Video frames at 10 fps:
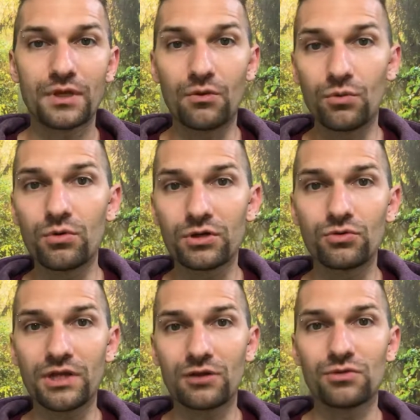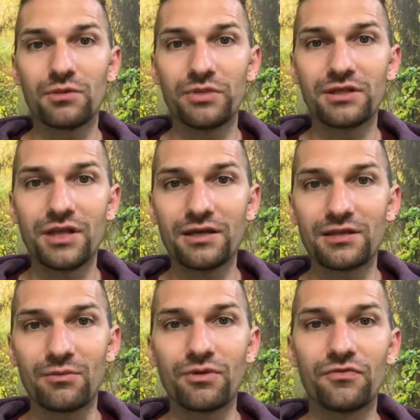And we were doing actually big
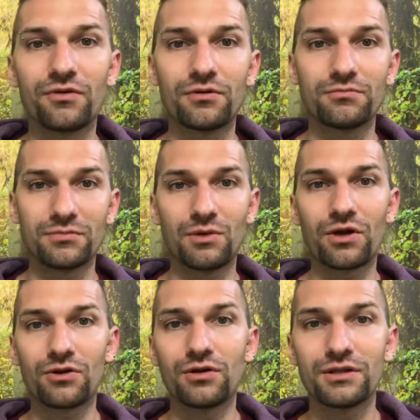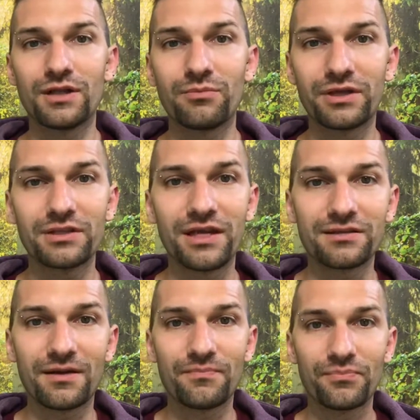data before they were calling them big data.